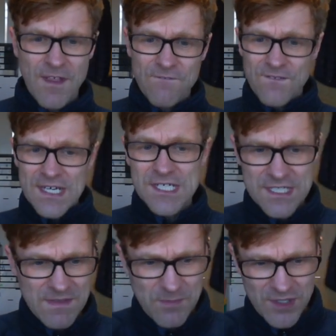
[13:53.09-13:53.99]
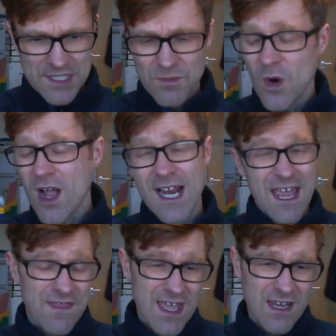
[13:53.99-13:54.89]
features of the Protestant work
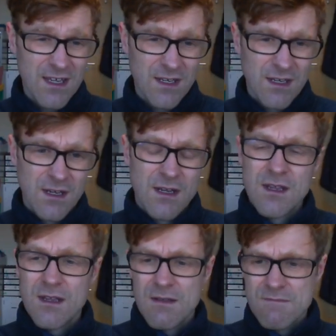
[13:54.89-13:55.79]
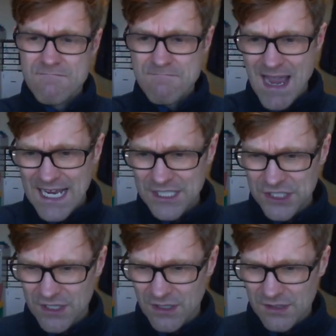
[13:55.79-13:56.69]
ethic
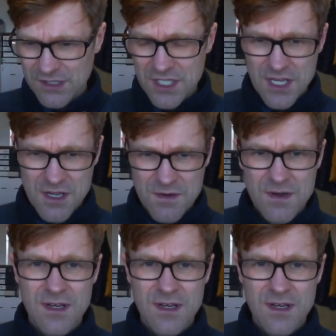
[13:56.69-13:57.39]
match onto,